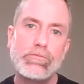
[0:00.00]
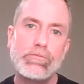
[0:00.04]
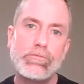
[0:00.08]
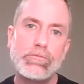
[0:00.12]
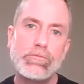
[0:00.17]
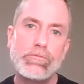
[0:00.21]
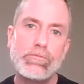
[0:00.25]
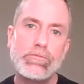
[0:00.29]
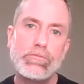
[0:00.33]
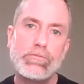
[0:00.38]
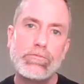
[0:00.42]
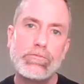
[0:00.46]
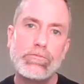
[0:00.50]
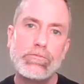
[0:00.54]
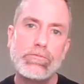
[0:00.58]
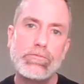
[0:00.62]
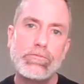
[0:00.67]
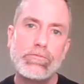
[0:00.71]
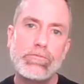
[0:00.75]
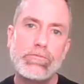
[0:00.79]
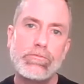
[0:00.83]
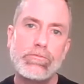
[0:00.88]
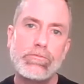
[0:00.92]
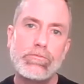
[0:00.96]

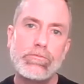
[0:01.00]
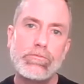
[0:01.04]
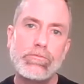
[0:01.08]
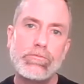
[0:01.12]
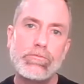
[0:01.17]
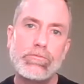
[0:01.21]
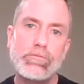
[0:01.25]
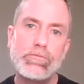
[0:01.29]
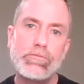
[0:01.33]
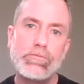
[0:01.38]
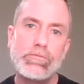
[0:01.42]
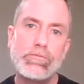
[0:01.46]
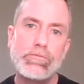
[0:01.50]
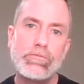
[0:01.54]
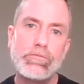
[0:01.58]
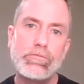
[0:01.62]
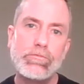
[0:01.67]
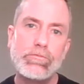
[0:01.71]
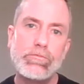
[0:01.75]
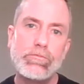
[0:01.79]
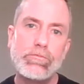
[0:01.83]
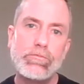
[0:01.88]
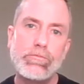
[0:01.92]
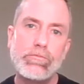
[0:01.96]

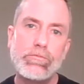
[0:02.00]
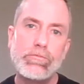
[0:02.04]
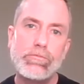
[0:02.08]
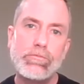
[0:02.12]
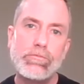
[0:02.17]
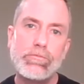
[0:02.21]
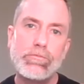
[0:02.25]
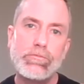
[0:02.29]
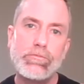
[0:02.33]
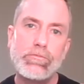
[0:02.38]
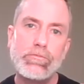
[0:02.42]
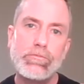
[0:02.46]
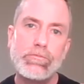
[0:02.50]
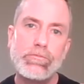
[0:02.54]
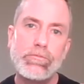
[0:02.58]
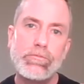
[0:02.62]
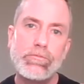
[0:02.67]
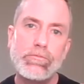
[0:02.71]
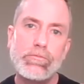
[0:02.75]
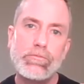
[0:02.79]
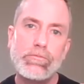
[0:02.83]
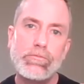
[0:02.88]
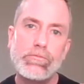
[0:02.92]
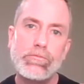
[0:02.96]

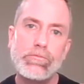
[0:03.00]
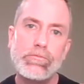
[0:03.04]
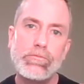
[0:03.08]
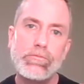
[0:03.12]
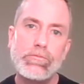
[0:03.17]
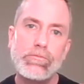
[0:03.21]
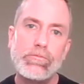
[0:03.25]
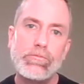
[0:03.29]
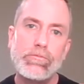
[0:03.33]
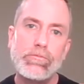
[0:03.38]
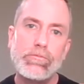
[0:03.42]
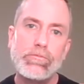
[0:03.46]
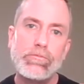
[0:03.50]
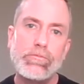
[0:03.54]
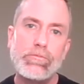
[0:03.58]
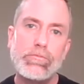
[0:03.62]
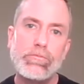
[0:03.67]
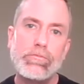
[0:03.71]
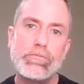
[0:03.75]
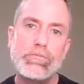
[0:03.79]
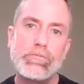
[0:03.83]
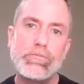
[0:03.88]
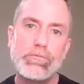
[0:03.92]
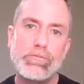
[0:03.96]

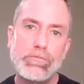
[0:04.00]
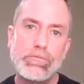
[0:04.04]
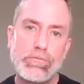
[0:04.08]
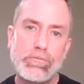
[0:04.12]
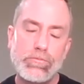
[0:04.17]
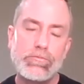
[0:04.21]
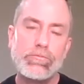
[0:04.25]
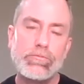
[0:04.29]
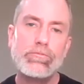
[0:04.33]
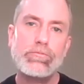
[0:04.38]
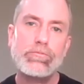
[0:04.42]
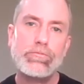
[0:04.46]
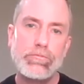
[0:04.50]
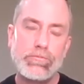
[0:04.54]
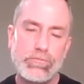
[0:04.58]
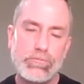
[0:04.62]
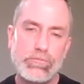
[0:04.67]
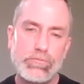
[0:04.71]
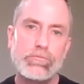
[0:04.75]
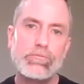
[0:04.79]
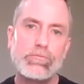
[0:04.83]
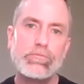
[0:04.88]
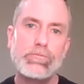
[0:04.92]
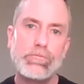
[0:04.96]

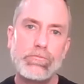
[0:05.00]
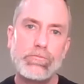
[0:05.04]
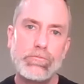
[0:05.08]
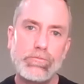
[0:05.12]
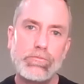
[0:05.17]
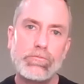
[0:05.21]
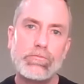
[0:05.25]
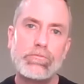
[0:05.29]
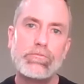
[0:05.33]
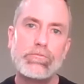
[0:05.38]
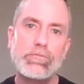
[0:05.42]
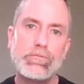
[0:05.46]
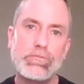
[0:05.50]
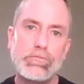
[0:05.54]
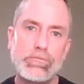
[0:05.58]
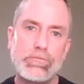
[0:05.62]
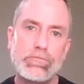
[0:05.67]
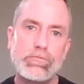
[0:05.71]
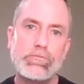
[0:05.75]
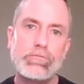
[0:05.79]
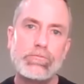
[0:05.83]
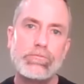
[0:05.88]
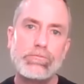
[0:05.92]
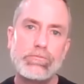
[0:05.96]

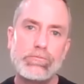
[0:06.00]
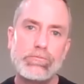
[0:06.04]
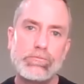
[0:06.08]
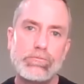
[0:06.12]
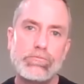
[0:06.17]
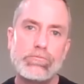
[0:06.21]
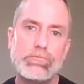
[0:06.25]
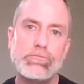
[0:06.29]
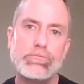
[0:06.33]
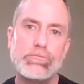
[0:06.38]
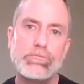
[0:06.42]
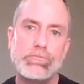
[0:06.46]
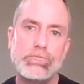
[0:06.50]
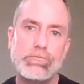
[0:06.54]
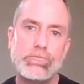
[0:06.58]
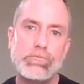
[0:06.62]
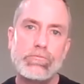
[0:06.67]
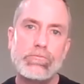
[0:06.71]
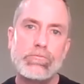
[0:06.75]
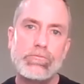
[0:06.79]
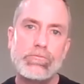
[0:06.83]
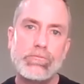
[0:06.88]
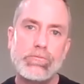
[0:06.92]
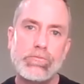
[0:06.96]

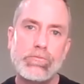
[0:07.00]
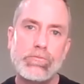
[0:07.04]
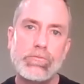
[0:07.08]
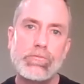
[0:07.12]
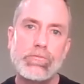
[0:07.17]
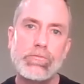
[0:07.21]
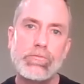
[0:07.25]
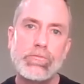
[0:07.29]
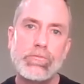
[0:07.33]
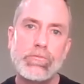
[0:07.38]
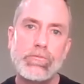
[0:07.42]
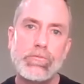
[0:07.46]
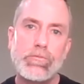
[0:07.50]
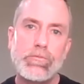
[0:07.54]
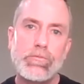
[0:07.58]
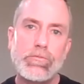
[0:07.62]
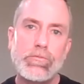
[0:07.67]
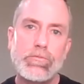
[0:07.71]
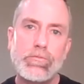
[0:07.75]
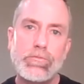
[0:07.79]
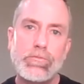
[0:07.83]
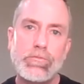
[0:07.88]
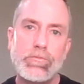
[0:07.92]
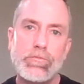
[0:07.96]

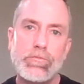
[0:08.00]
This person isn't speaking.